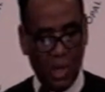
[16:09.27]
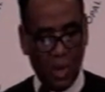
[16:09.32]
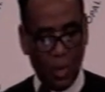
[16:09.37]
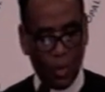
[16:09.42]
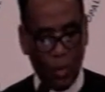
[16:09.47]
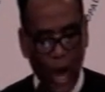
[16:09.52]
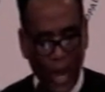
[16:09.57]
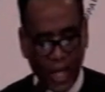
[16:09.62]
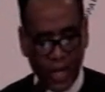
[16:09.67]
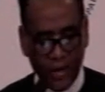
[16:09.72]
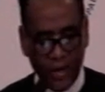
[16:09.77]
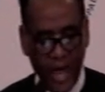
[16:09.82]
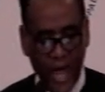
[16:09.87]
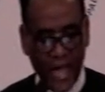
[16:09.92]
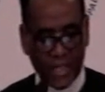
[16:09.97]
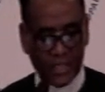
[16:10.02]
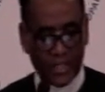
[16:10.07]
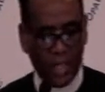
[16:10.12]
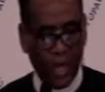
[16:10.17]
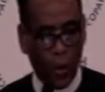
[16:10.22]

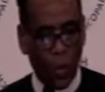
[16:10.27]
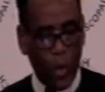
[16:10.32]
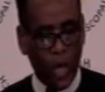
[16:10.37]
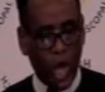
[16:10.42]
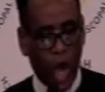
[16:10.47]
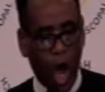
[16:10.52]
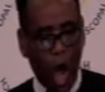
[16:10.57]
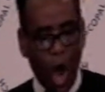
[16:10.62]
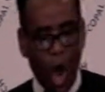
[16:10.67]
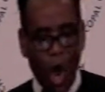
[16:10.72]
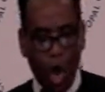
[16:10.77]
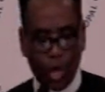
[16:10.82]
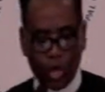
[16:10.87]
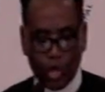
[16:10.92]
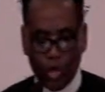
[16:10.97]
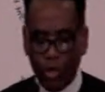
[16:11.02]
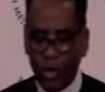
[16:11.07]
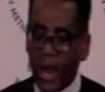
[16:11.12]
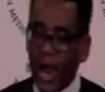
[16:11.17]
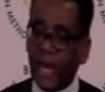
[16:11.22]
recognizing that we are all
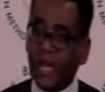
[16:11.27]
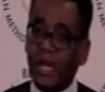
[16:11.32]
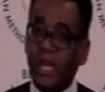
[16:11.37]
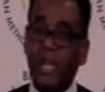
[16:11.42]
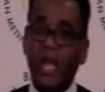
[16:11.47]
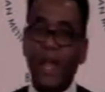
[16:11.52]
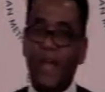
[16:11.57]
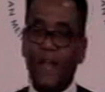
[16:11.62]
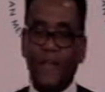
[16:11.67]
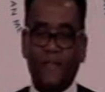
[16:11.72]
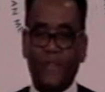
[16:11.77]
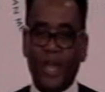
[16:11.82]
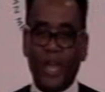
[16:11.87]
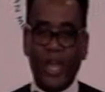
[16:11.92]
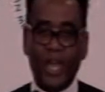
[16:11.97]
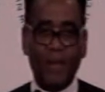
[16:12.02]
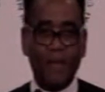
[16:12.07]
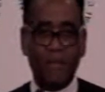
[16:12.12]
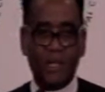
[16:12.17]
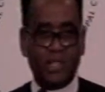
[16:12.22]
created in the
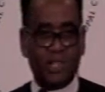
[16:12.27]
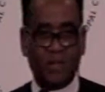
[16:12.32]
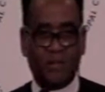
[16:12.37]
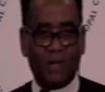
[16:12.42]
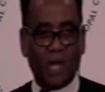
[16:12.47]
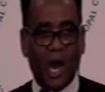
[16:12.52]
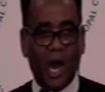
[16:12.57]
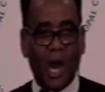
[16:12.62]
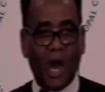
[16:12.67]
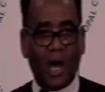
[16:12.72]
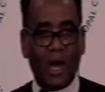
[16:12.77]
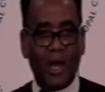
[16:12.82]
image of God.